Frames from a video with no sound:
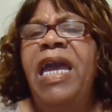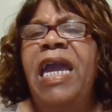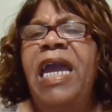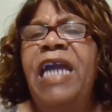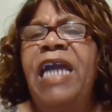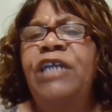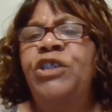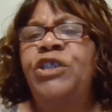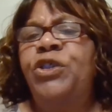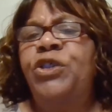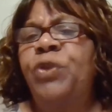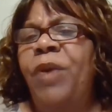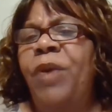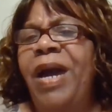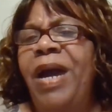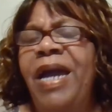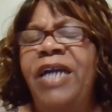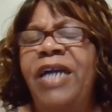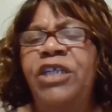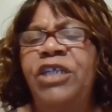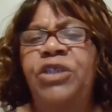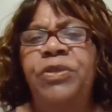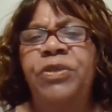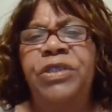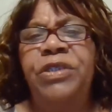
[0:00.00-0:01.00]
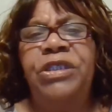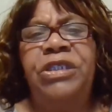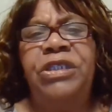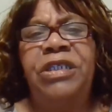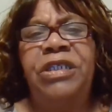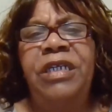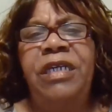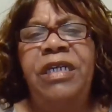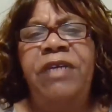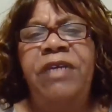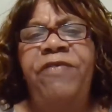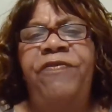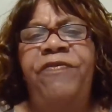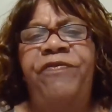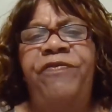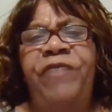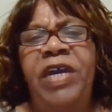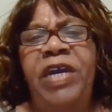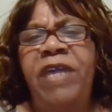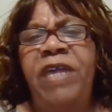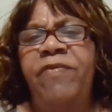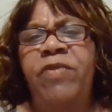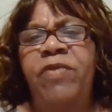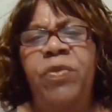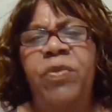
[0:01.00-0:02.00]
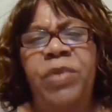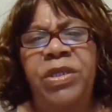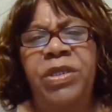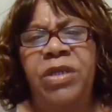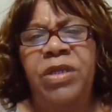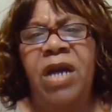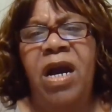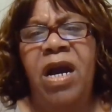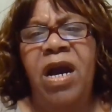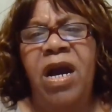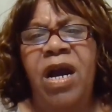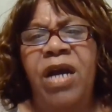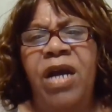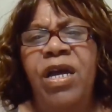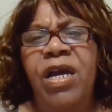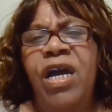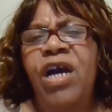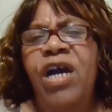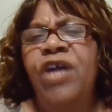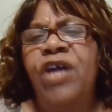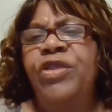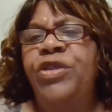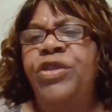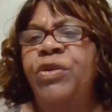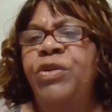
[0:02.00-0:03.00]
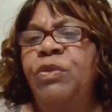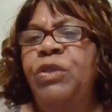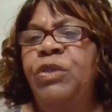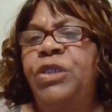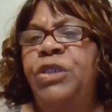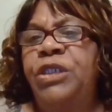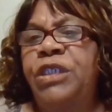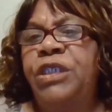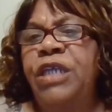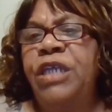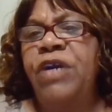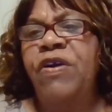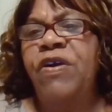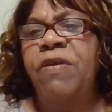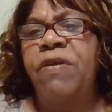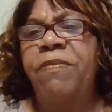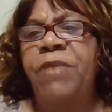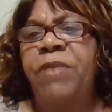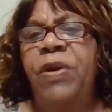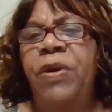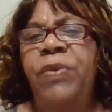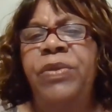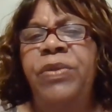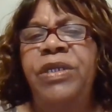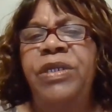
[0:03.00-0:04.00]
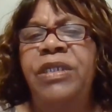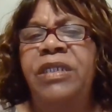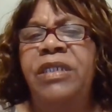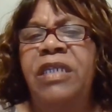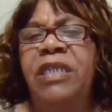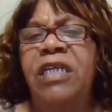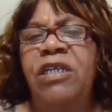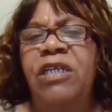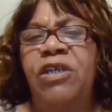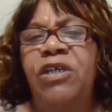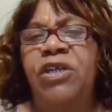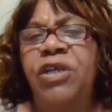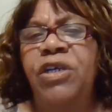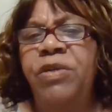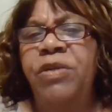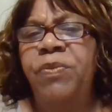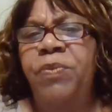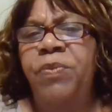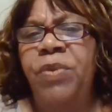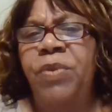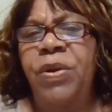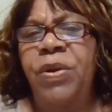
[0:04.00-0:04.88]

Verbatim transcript: in trying to achieve favor with God through ceremonies and good